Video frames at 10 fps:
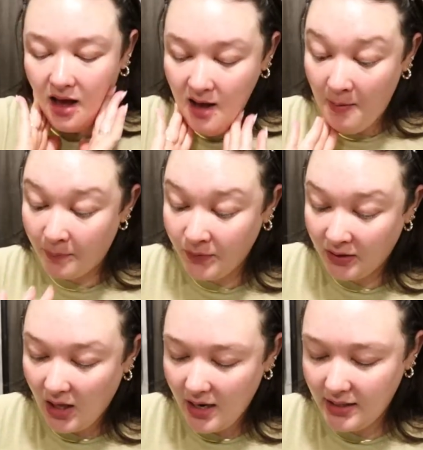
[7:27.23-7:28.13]
um,
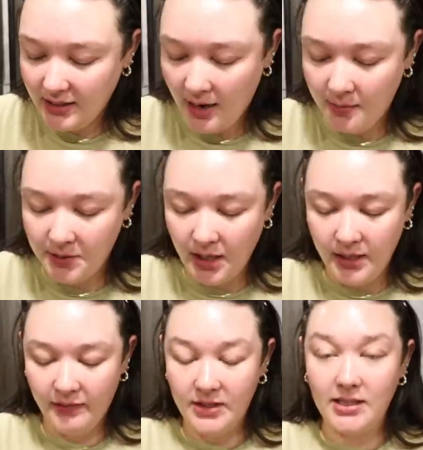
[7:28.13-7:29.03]
a lot of the times
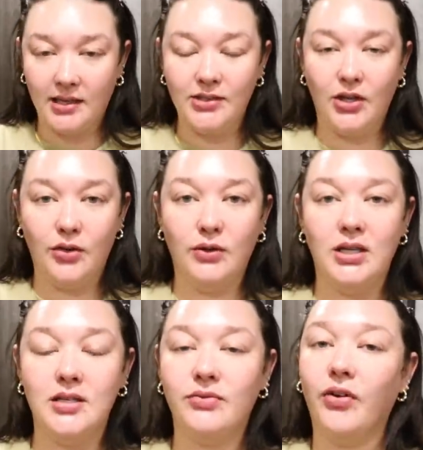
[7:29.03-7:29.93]
uneven skin tone
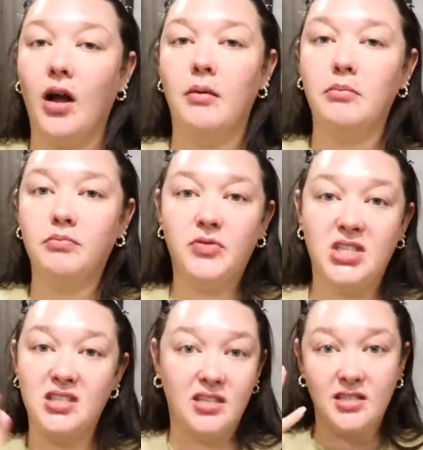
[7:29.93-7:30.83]
is from
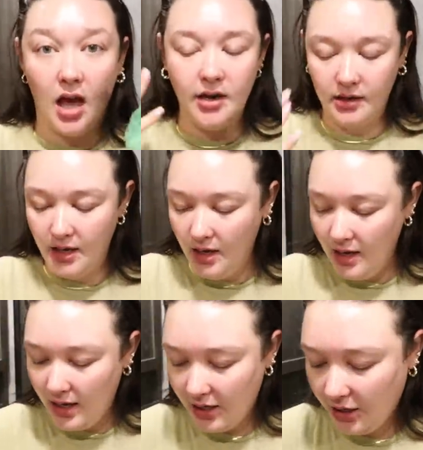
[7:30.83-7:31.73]
just the sun
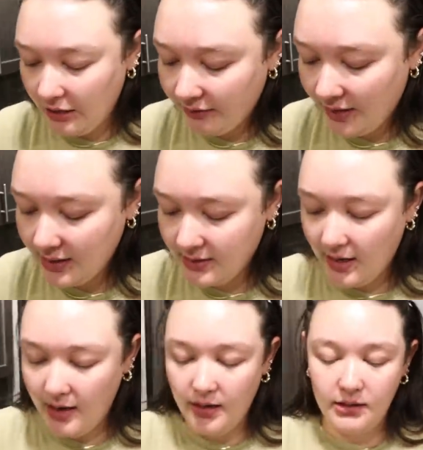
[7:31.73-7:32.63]
hitting your face
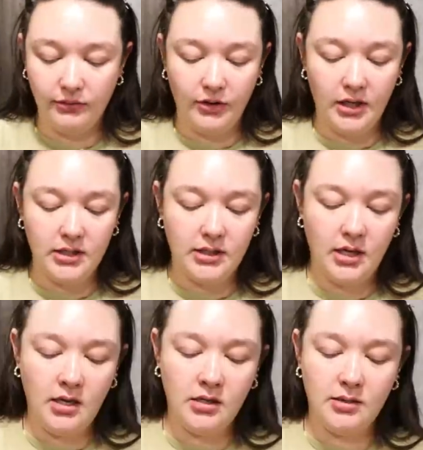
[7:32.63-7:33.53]

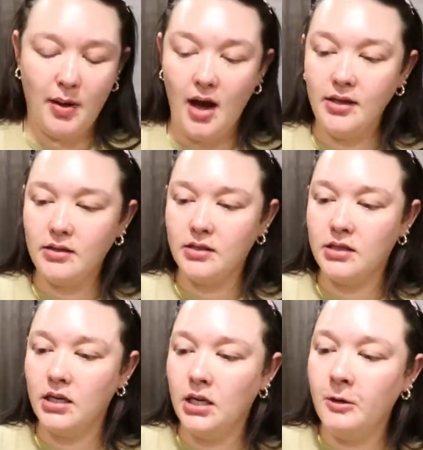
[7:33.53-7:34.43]
different spots.